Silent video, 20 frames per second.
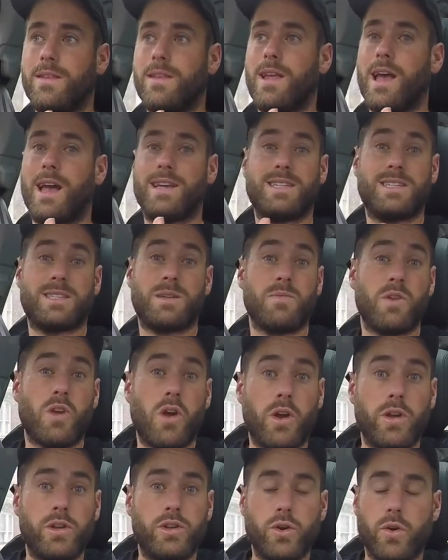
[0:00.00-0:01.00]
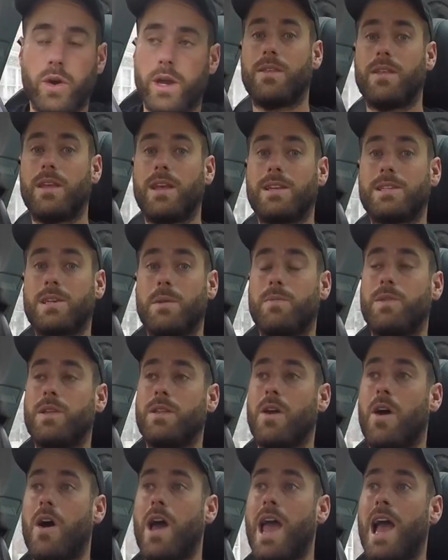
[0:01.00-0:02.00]
as it's something I enjoy. It's something
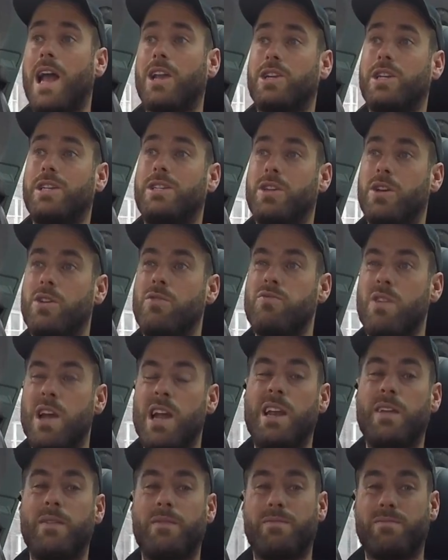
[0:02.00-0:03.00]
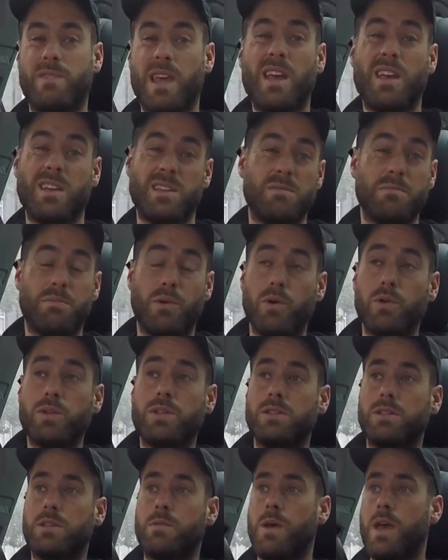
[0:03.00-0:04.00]
that I actually do really think is
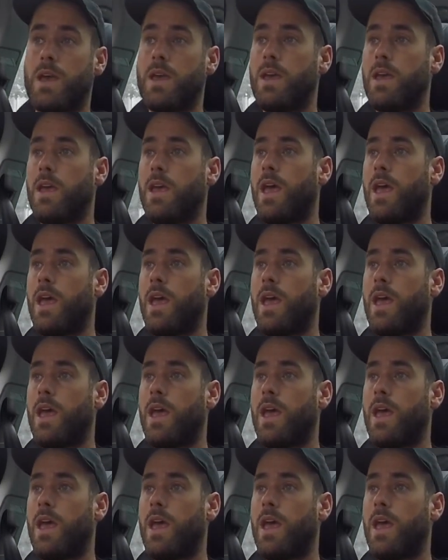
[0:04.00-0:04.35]
important to me.